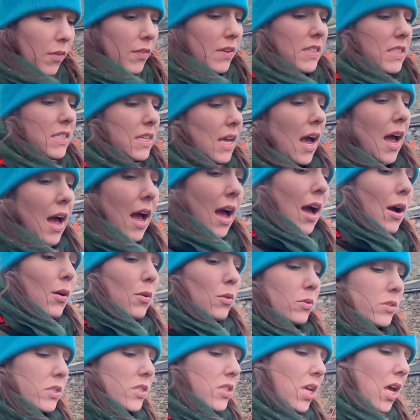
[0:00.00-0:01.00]
his
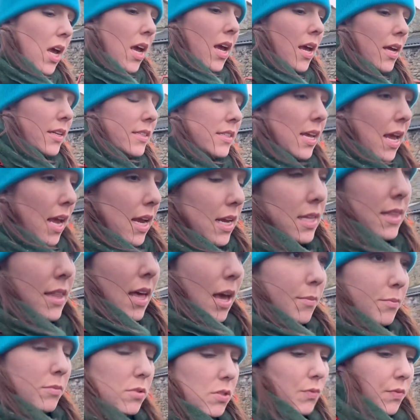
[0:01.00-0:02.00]
cows, take
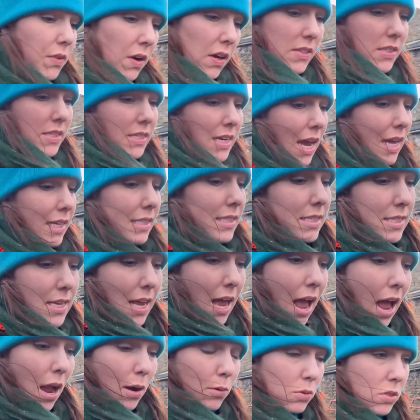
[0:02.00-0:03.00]
them to Roy's dad's
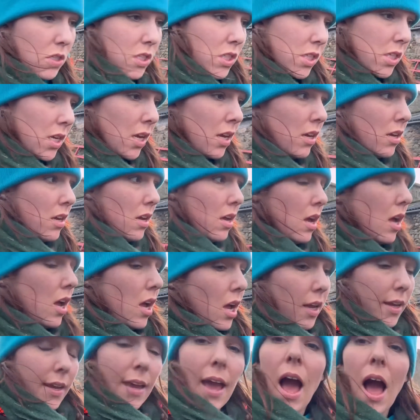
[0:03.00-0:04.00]
house.
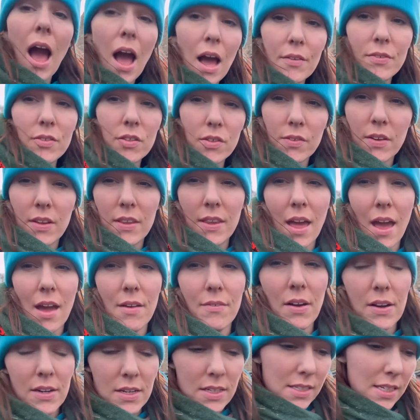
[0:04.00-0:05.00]
Calves are in there
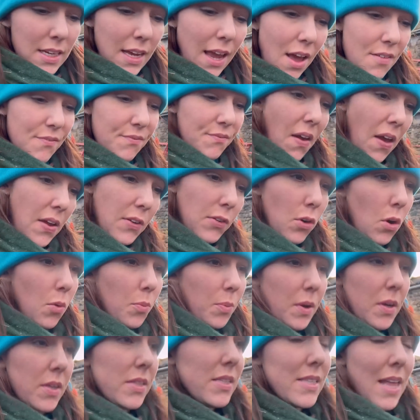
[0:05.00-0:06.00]
ready to get fed up
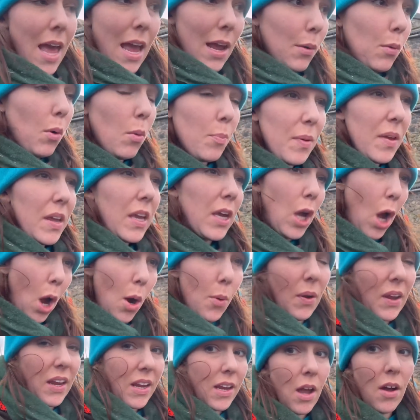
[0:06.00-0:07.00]
because they will be
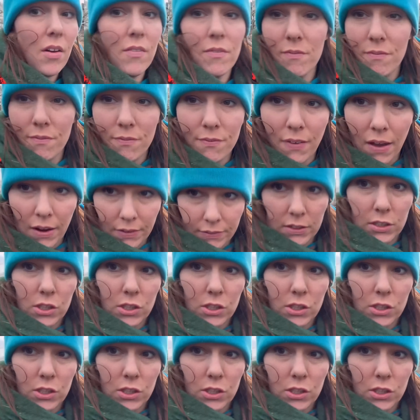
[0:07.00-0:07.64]
going very